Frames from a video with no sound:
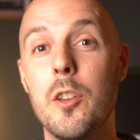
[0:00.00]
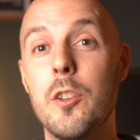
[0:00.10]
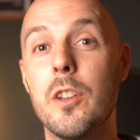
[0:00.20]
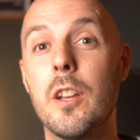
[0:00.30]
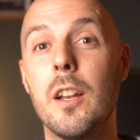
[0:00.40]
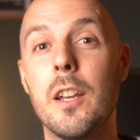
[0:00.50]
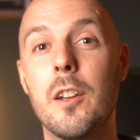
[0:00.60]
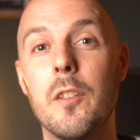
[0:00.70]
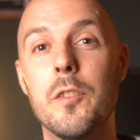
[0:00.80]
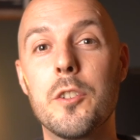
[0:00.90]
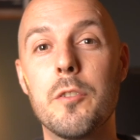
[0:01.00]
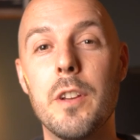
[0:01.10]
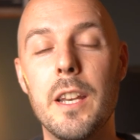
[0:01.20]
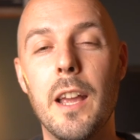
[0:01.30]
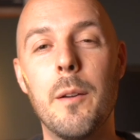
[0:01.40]
you can click on the
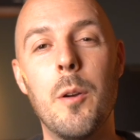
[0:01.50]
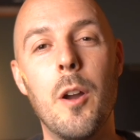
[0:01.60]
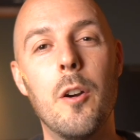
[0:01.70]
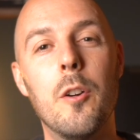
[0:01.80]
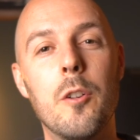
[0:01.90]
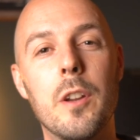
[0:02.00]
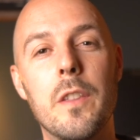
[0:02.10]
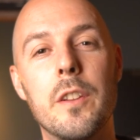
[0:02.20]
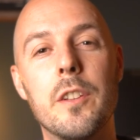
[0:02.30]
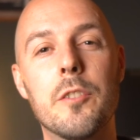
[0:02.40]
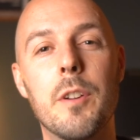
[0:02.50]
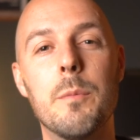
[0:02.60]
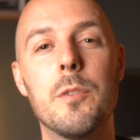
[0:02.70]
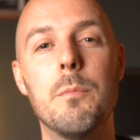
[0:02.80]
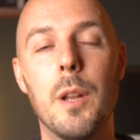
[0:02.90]
screen now or in the
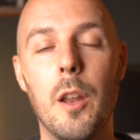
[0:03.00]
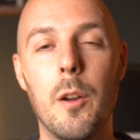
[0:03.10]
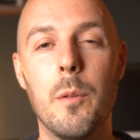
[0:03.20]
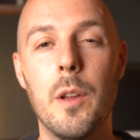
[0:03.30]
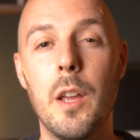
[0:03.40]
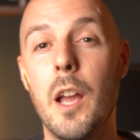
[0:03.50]
description below.